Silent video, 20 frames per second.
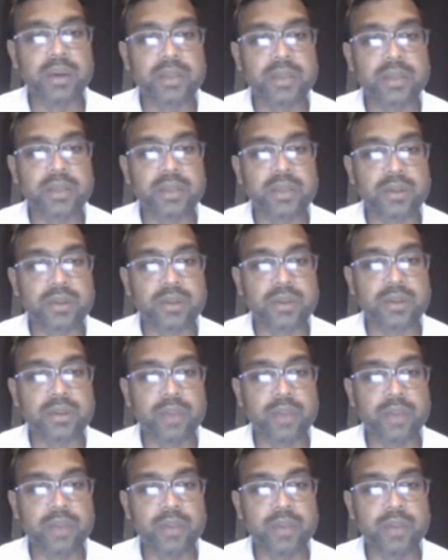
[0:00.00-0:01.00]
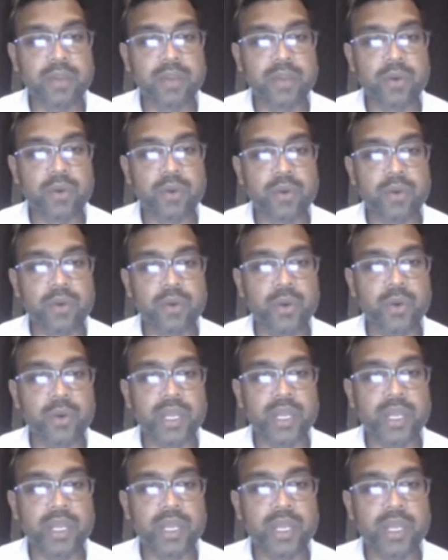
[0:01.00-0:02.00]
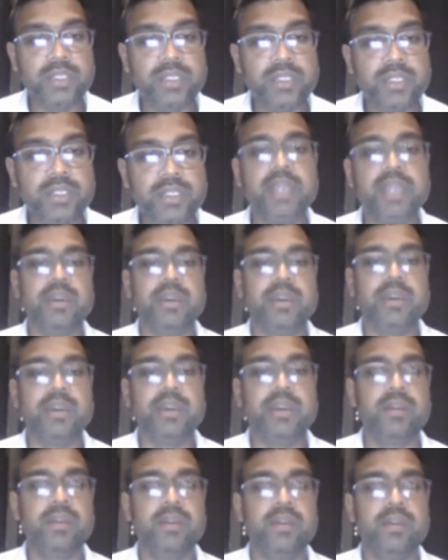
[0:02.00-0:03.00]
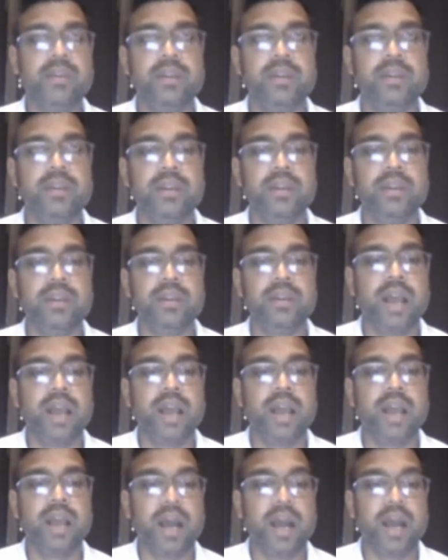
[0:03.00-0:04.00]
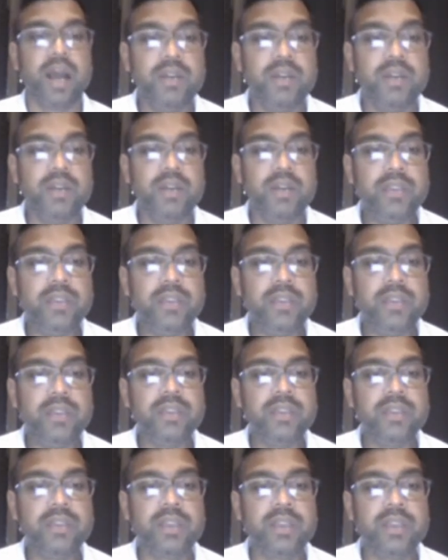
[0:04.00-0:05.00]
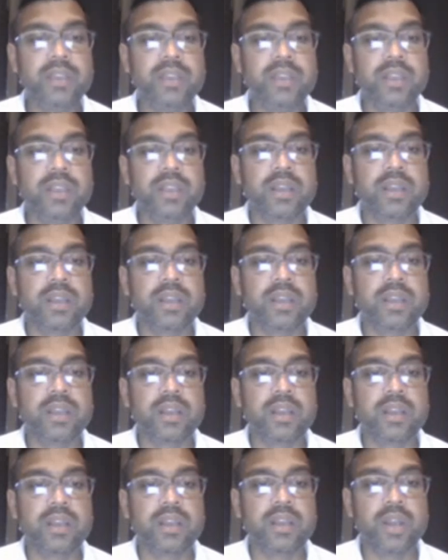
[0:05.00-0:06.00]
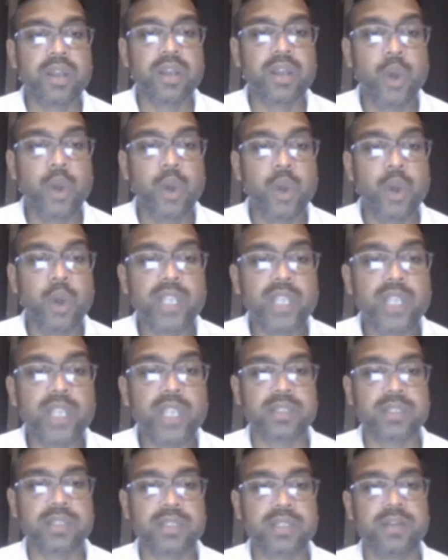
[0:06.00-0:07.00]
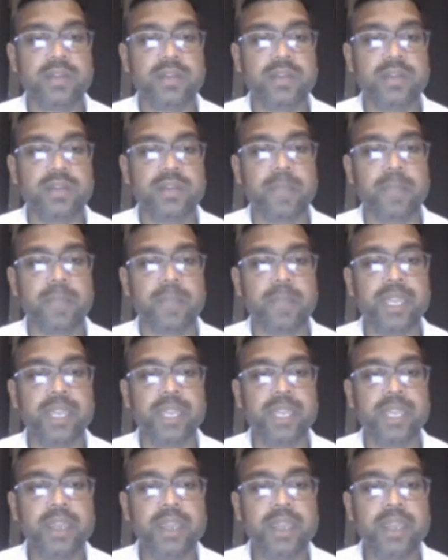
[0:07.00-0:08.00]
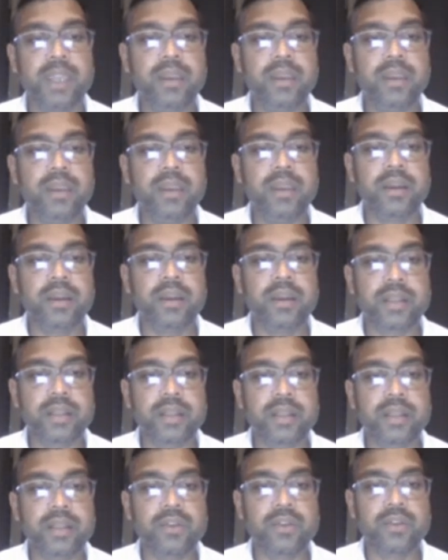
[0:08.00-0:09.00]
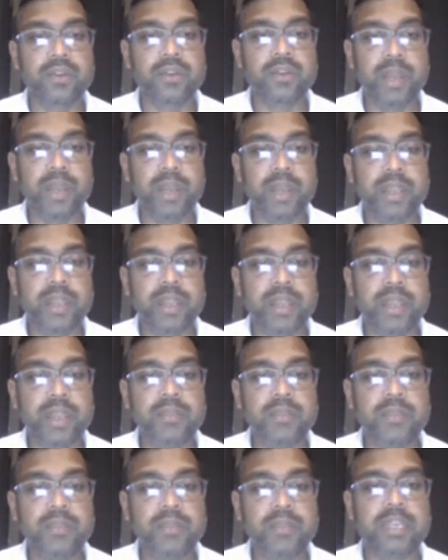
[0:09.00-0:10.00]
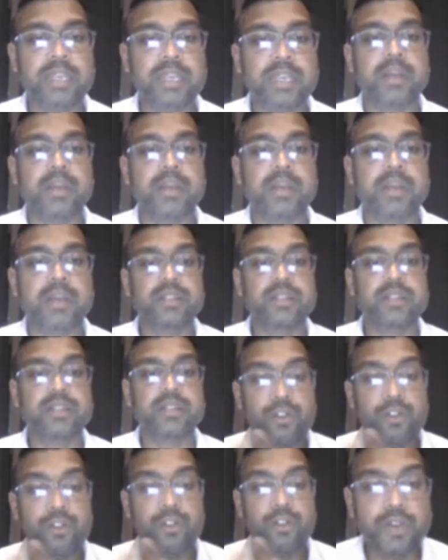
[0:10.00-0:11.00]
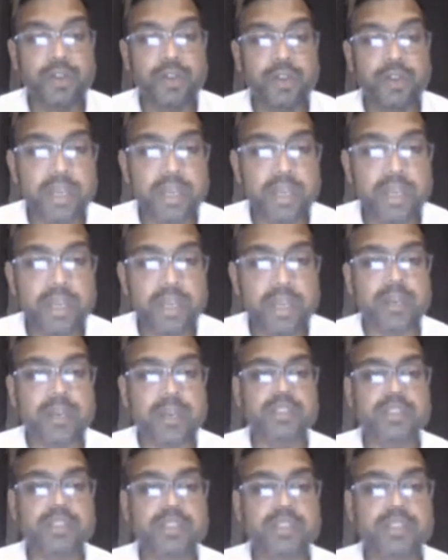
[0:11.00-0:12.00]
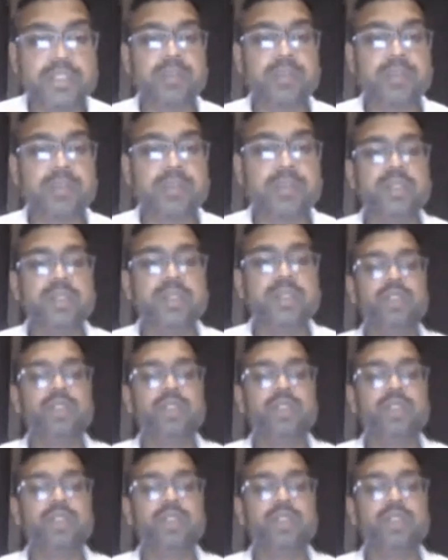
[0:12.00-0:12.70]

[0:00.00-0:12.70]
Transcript: risk of having fraud or error is high. Other one is low risk, meaning risk of material misstatement. Risk of having material misstatement is